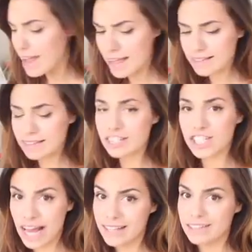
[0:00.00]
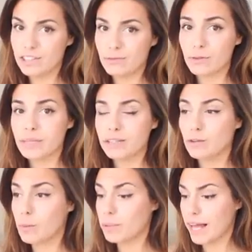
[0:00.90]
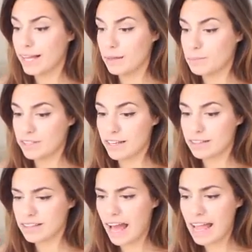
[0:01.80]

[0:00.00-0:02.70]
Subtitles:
It's a challenge for me to apply lipsticks.